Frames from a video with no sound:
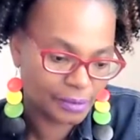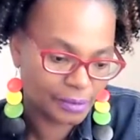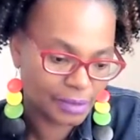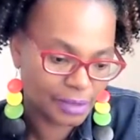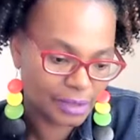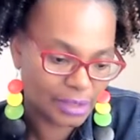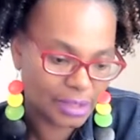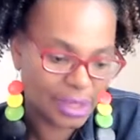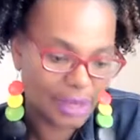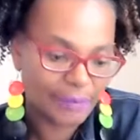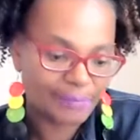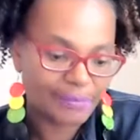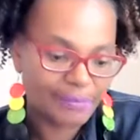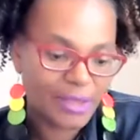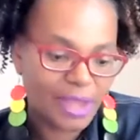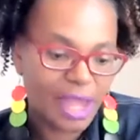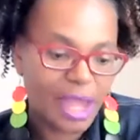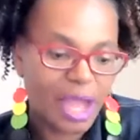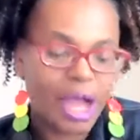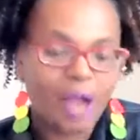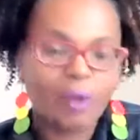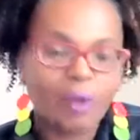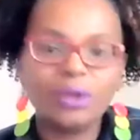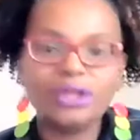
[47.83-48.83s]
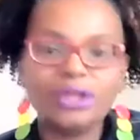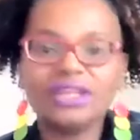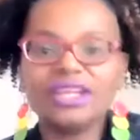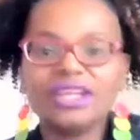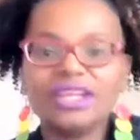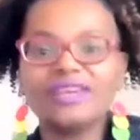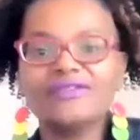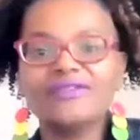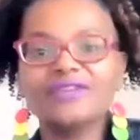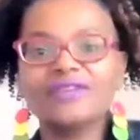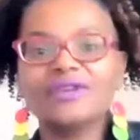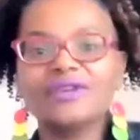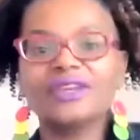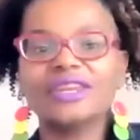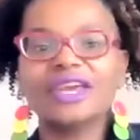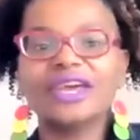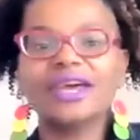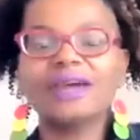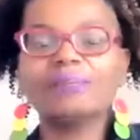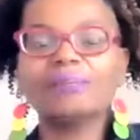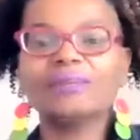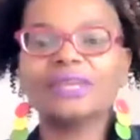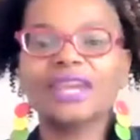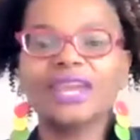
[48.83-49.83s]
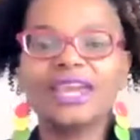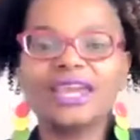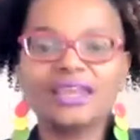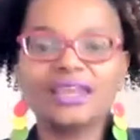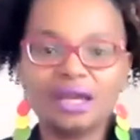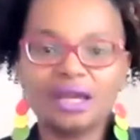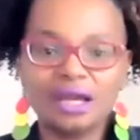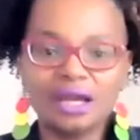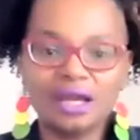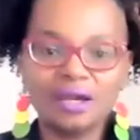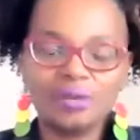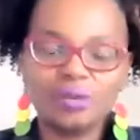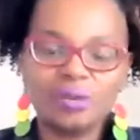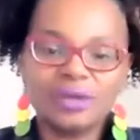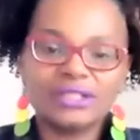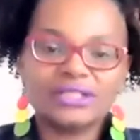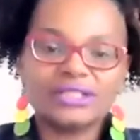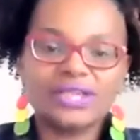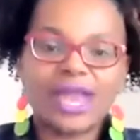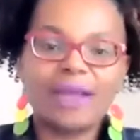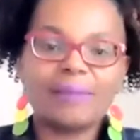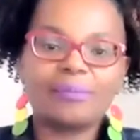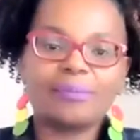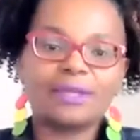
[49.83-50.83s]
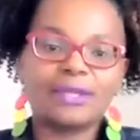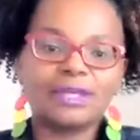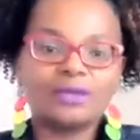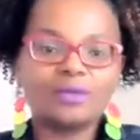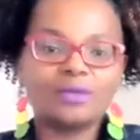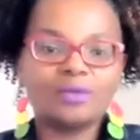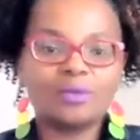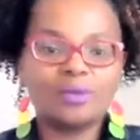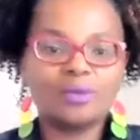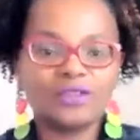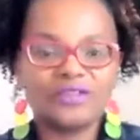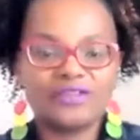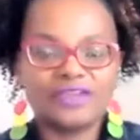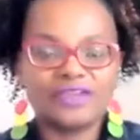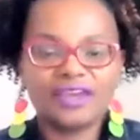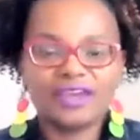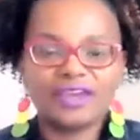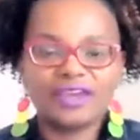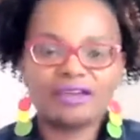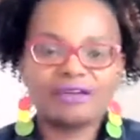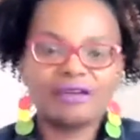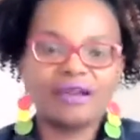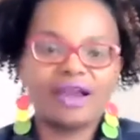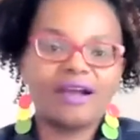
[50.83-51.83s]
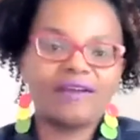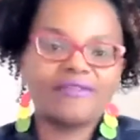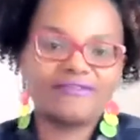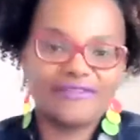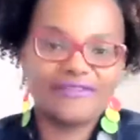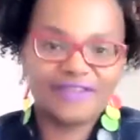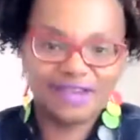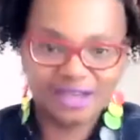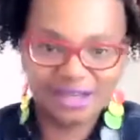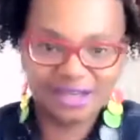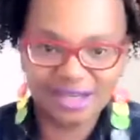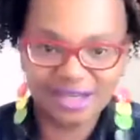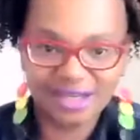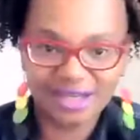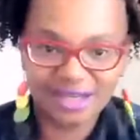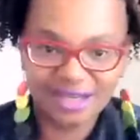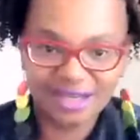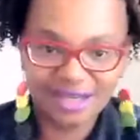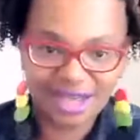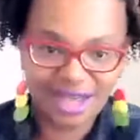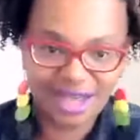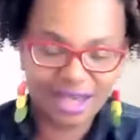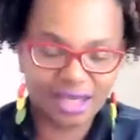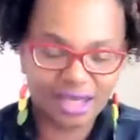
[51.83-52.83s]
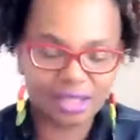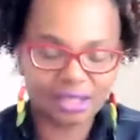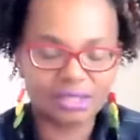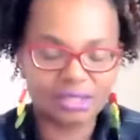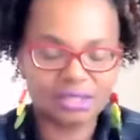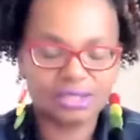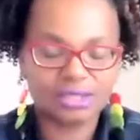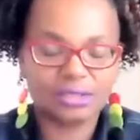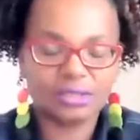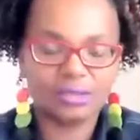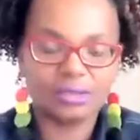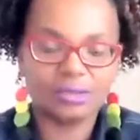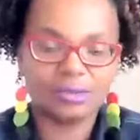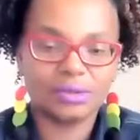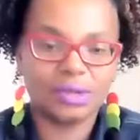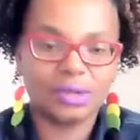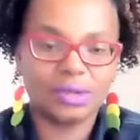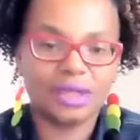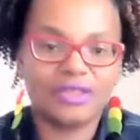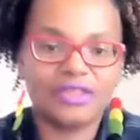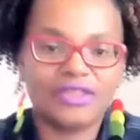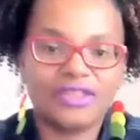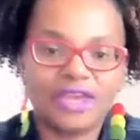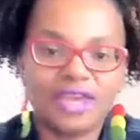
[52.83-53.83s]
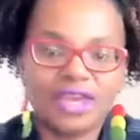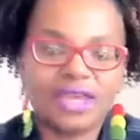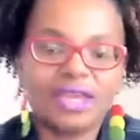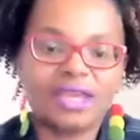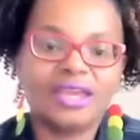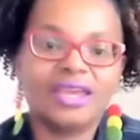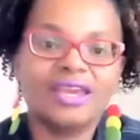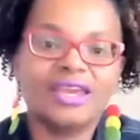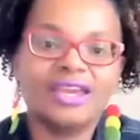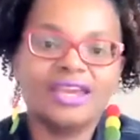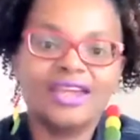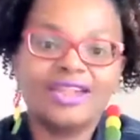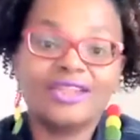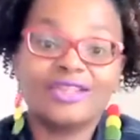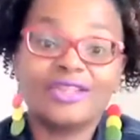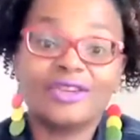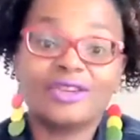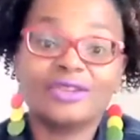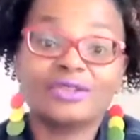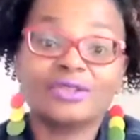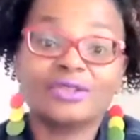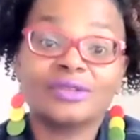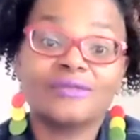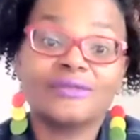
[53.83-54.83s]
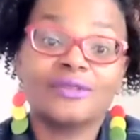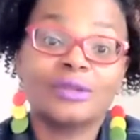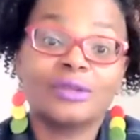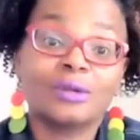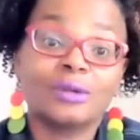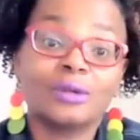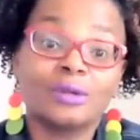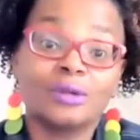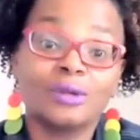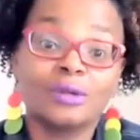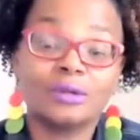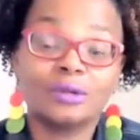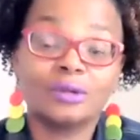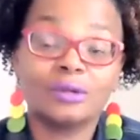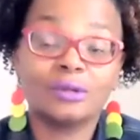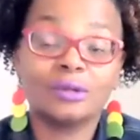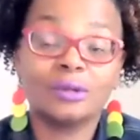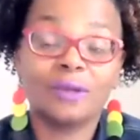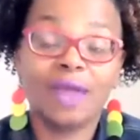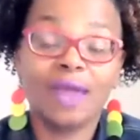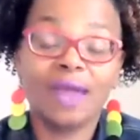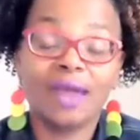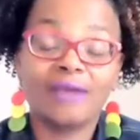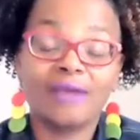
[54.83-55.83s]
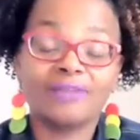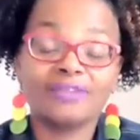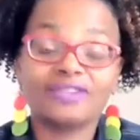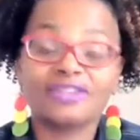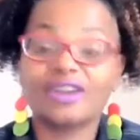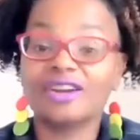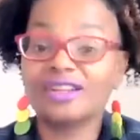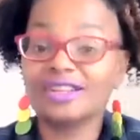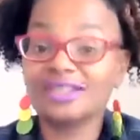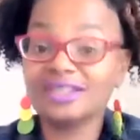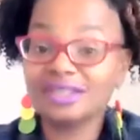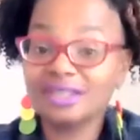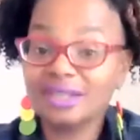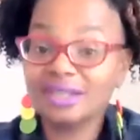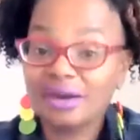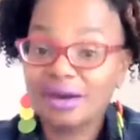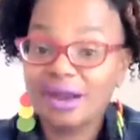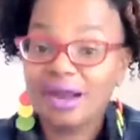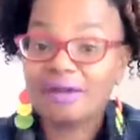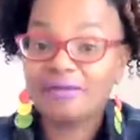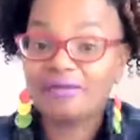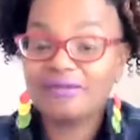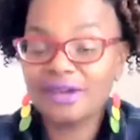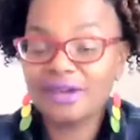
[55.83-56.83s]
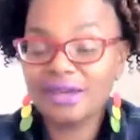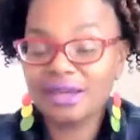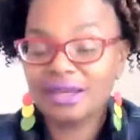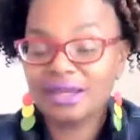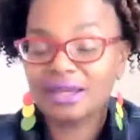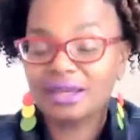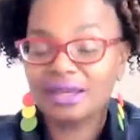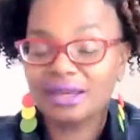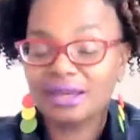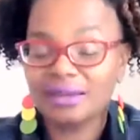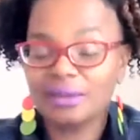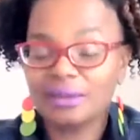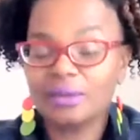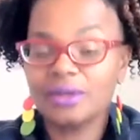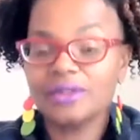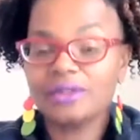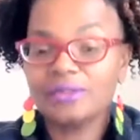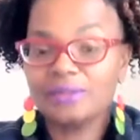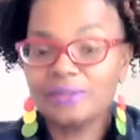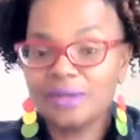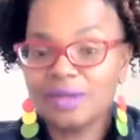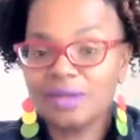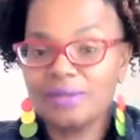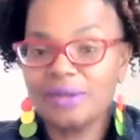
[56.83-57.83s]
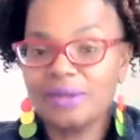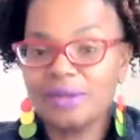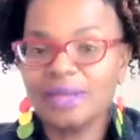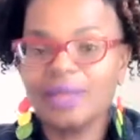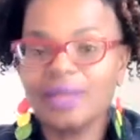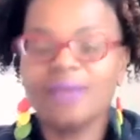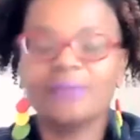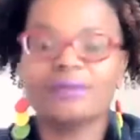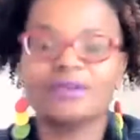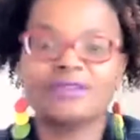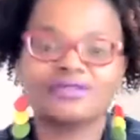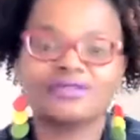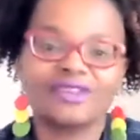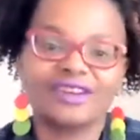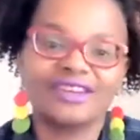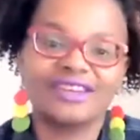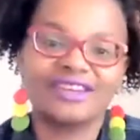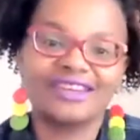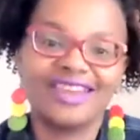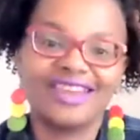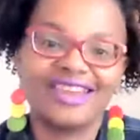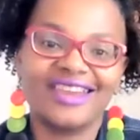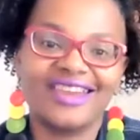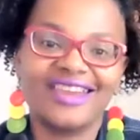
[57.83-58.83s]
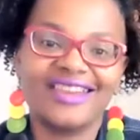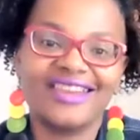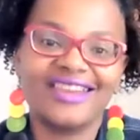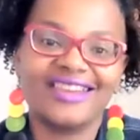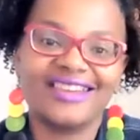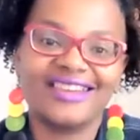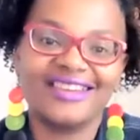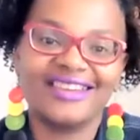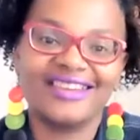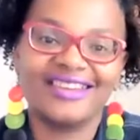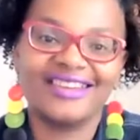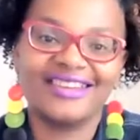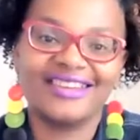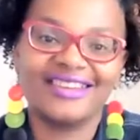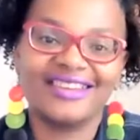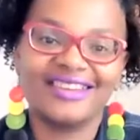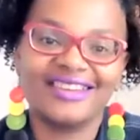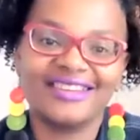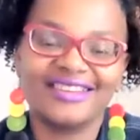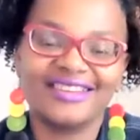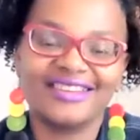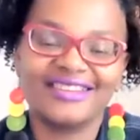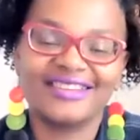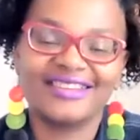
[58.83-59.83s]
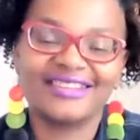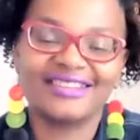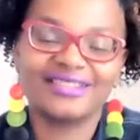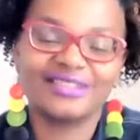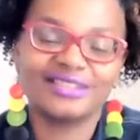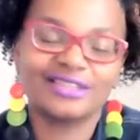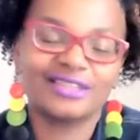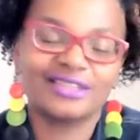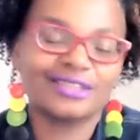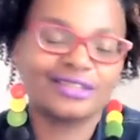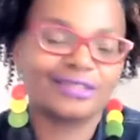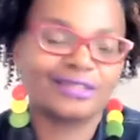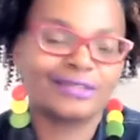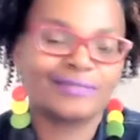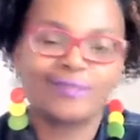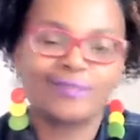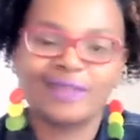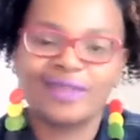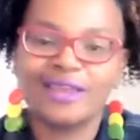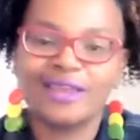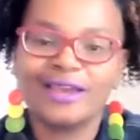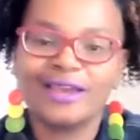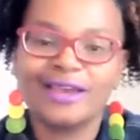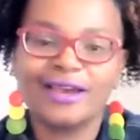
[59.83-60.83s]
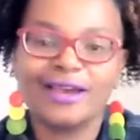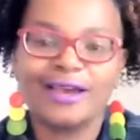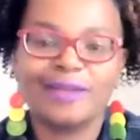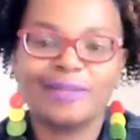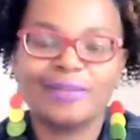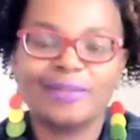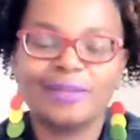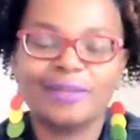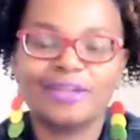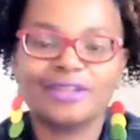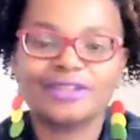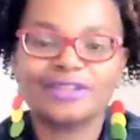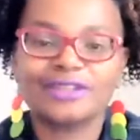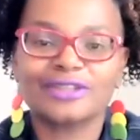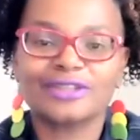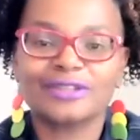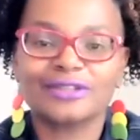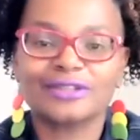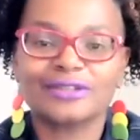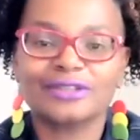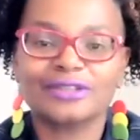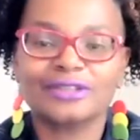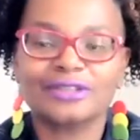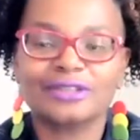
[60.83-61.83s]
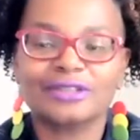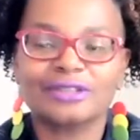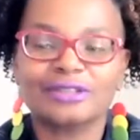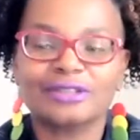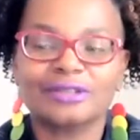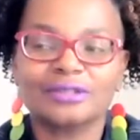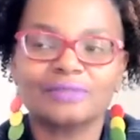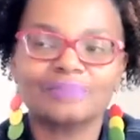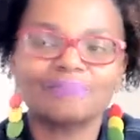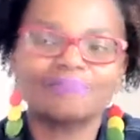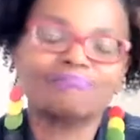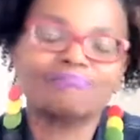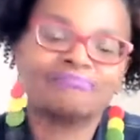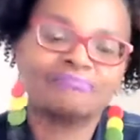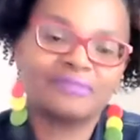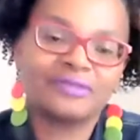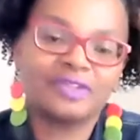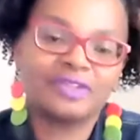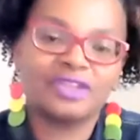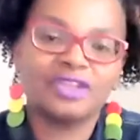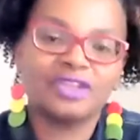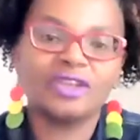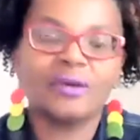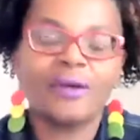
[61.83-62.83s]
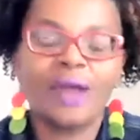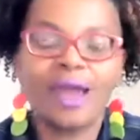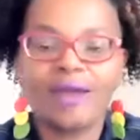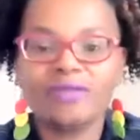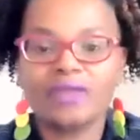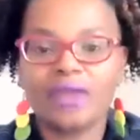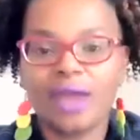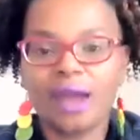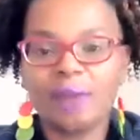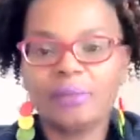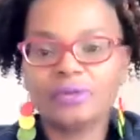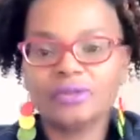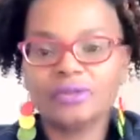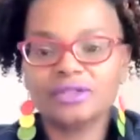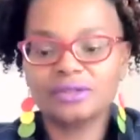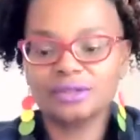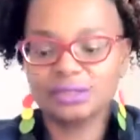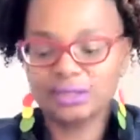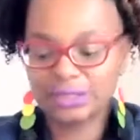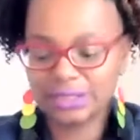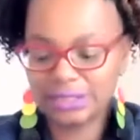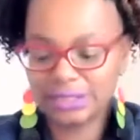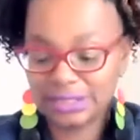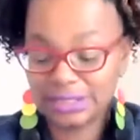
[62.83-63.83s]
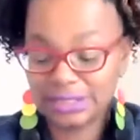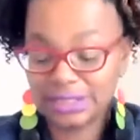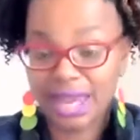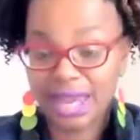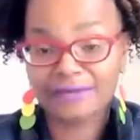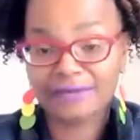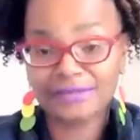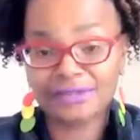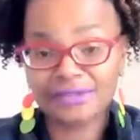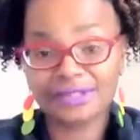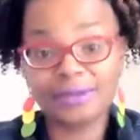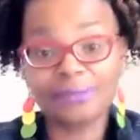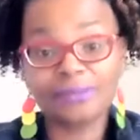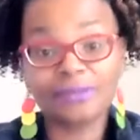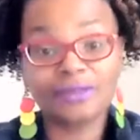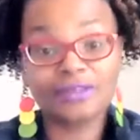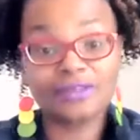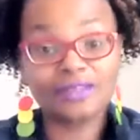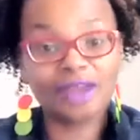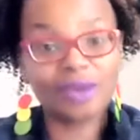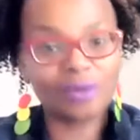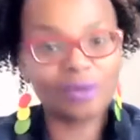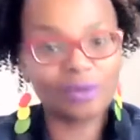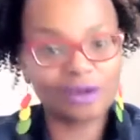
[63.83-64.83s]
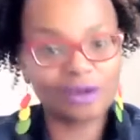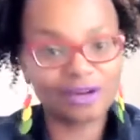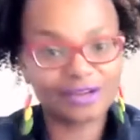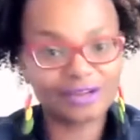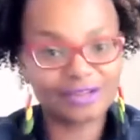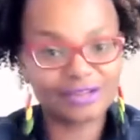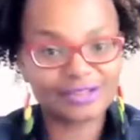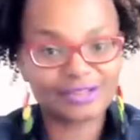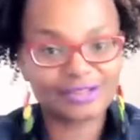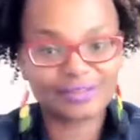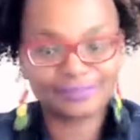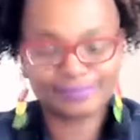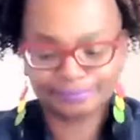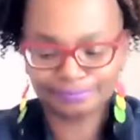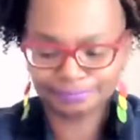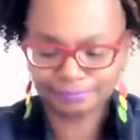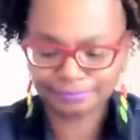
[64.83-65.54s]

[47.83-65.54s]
Yeah, I want to give you an update on what's happening with crowdfunding and to thank those of you who have started to crowdfund with me. My name is Rhonda Kay, and it is just a pleasure to, have the opportunity to something that works.